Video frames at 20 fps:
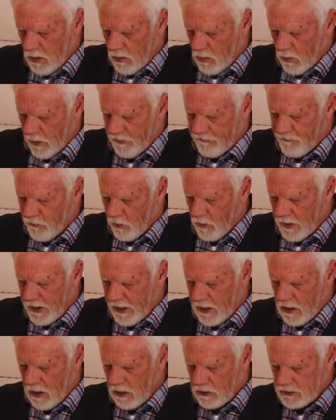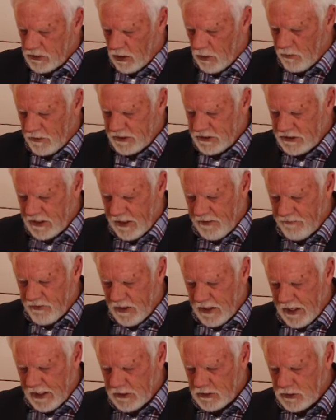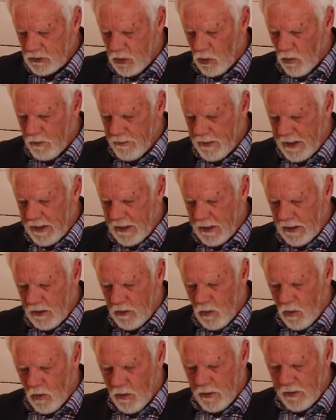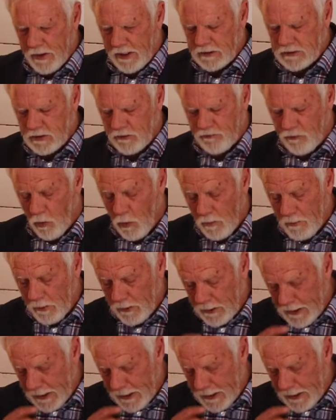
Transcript: Wherefore he also received the next torment in order as the former